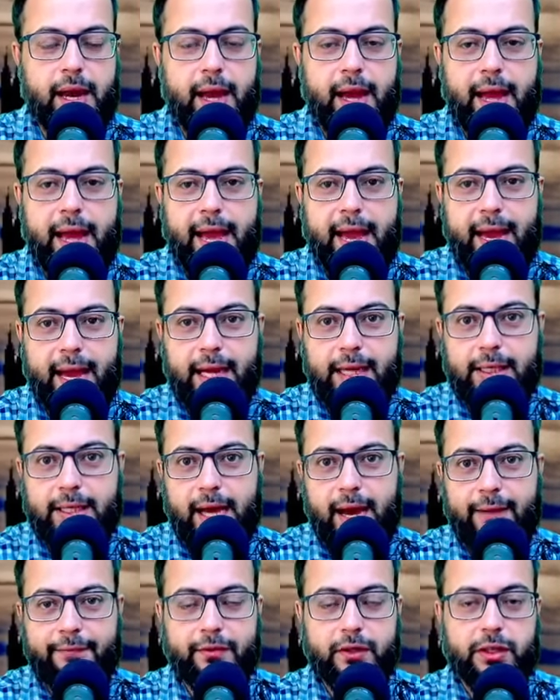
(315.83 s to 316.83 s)
And
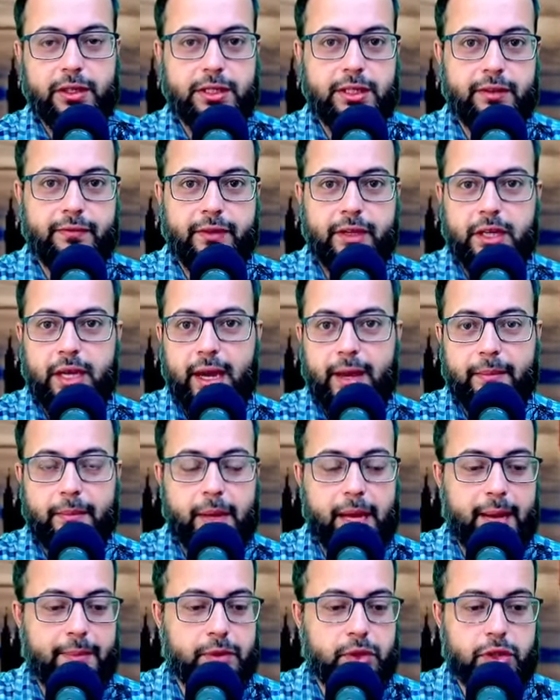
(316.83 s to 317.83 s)
after receiving
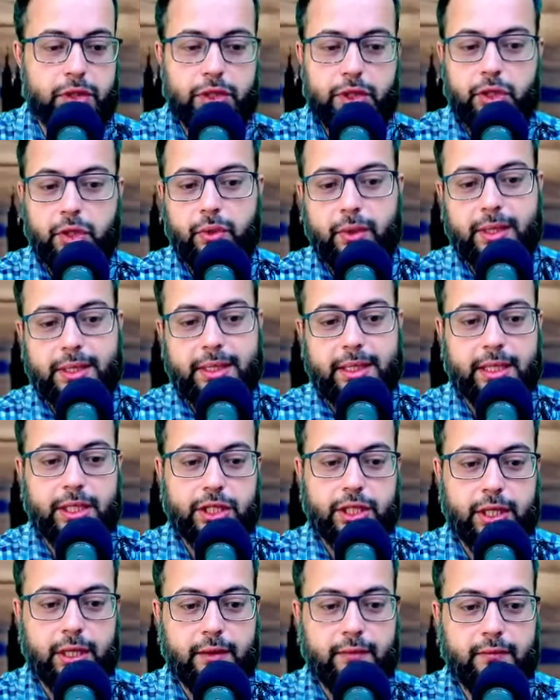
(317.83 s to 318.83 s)
absolutely no
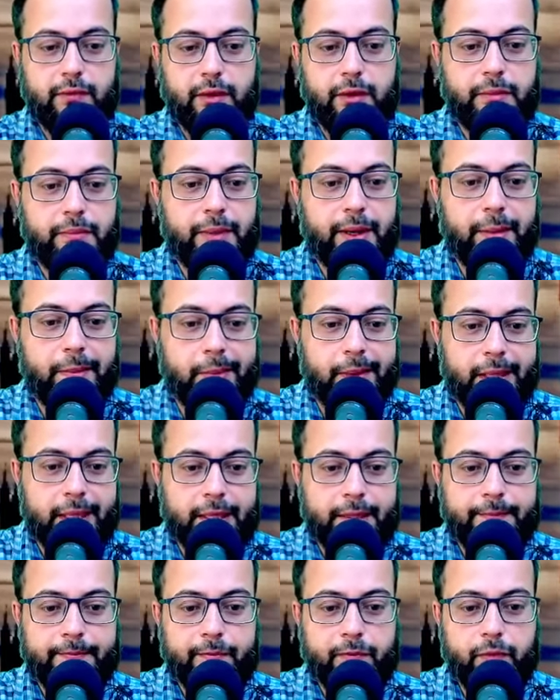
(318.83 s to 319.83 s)
attention from
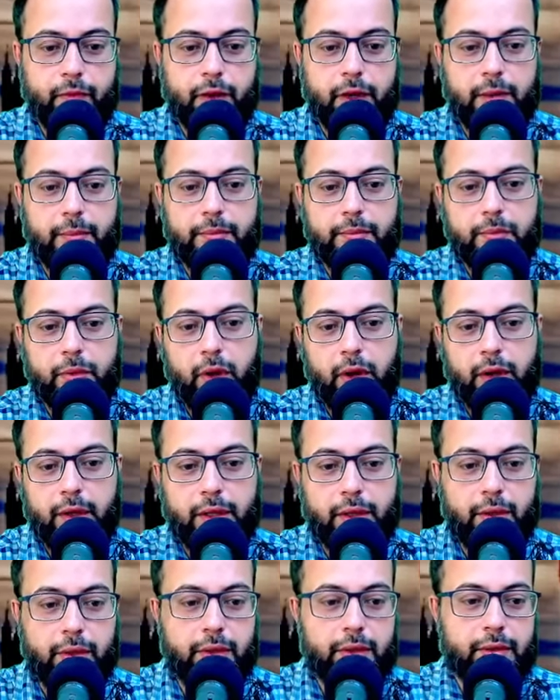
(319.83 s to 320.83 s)
public, from
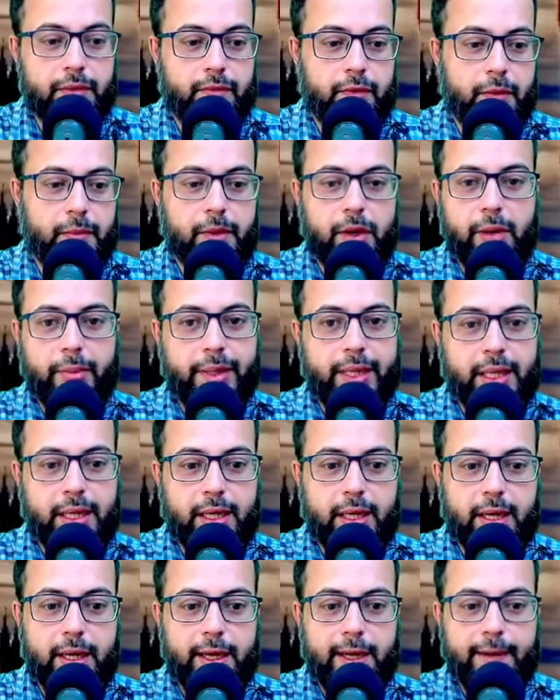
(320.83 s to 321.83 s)
Hollywood, from
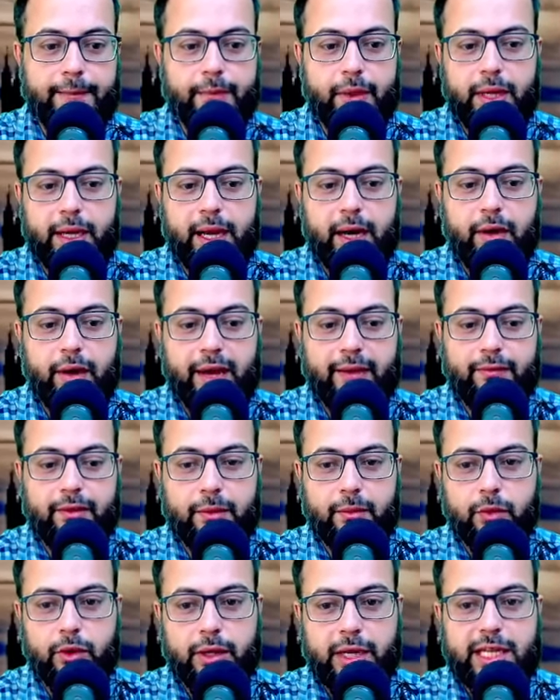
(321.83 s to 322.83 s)
nobody, they're now ever
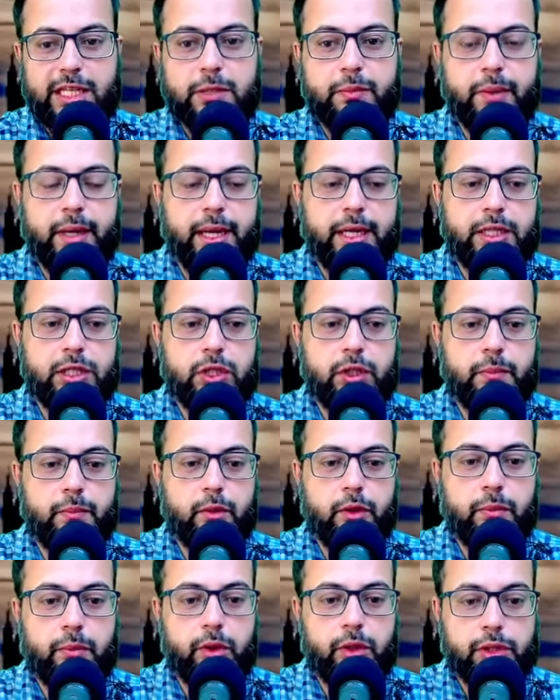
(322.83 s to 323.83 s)
more desperate to
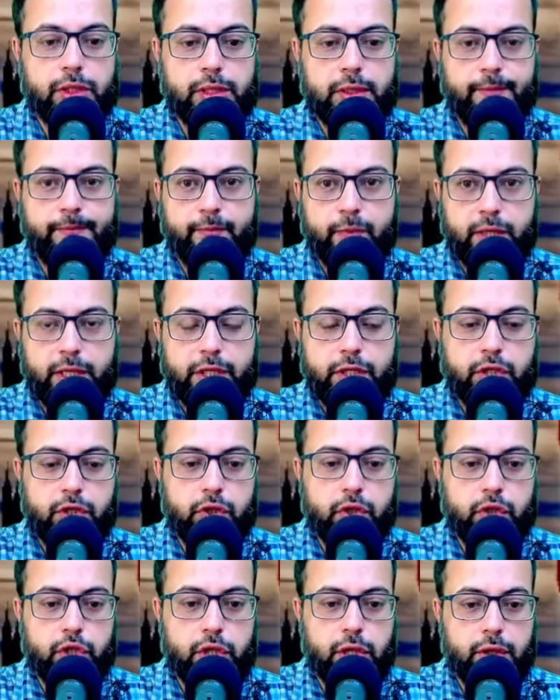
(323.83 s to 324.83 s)
promote these
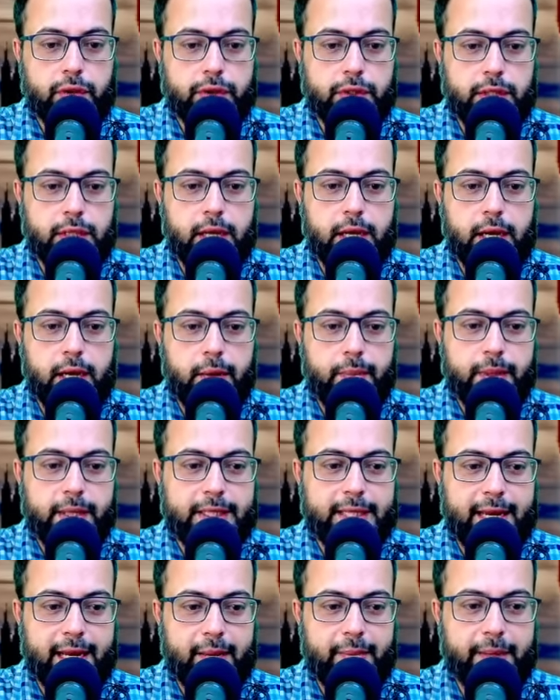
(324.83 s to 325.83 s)
two shows. Prince
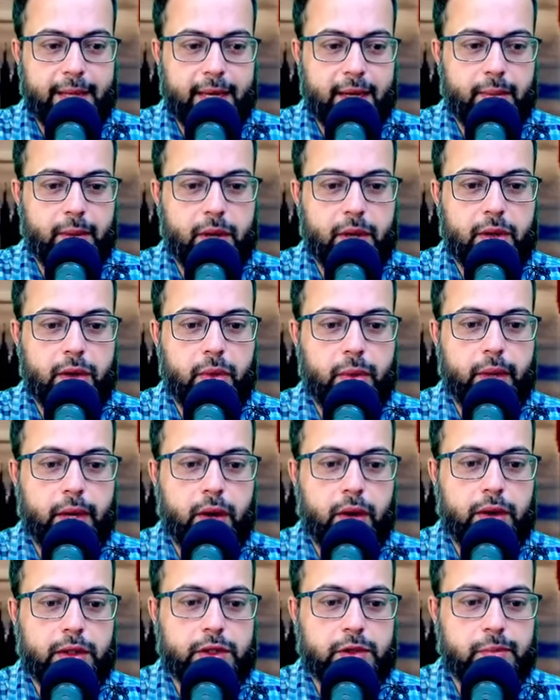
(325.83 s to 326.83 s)
Harry and Meghan Markle were
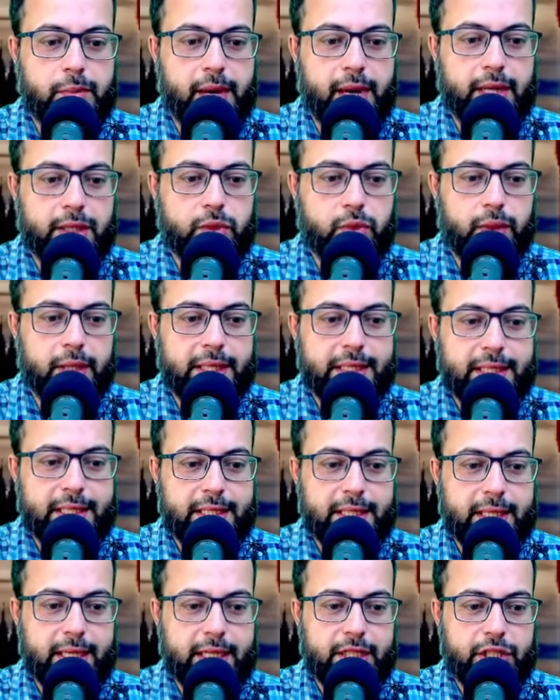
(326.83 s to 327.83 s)
all smiles while
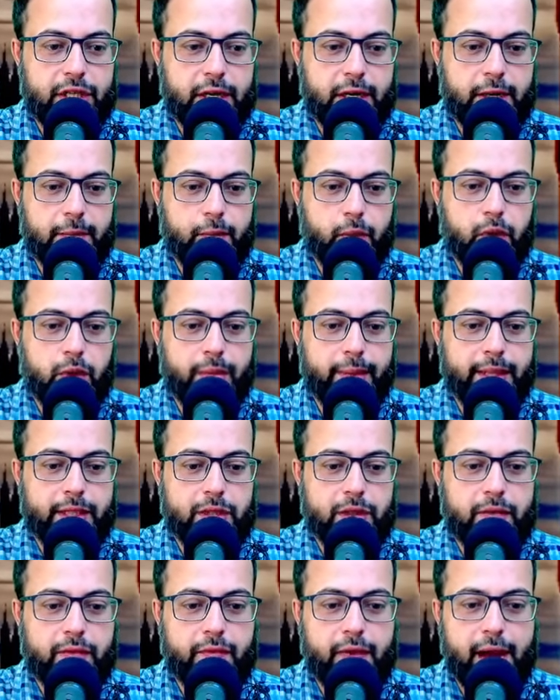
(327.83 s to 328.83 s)
attending a charity polo match
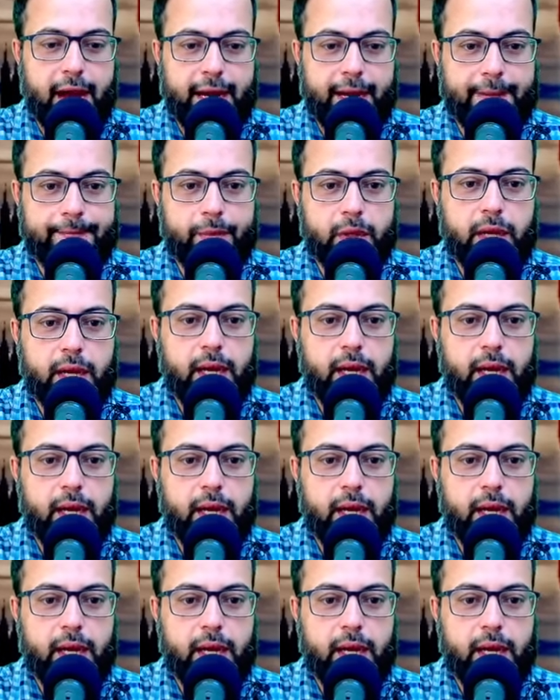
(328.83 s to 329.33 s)
on Friday.